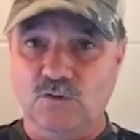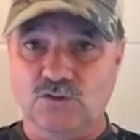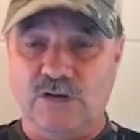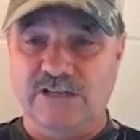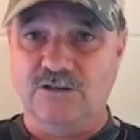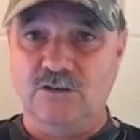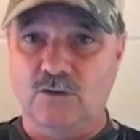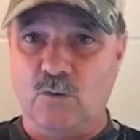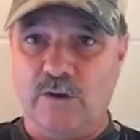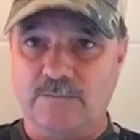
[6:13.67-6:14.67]
we'll try to
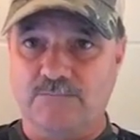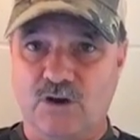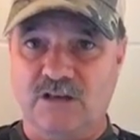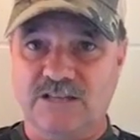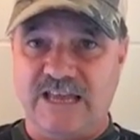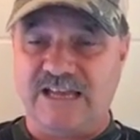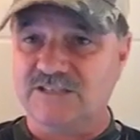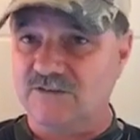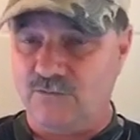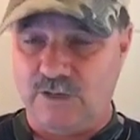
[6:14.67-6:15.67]
do a quick
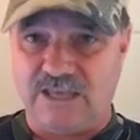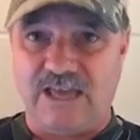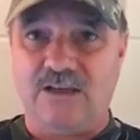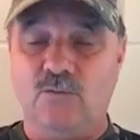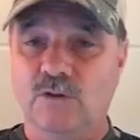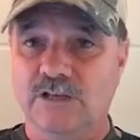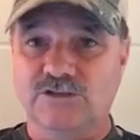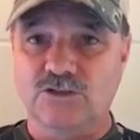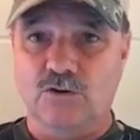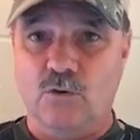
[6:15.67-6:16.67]
broadcast. If we can't, we'll
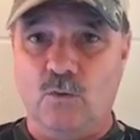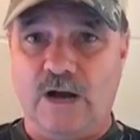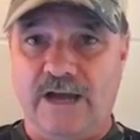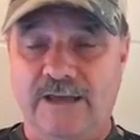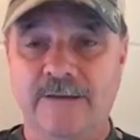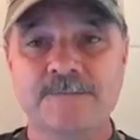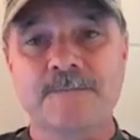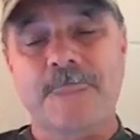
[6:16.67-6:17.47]
let you know why.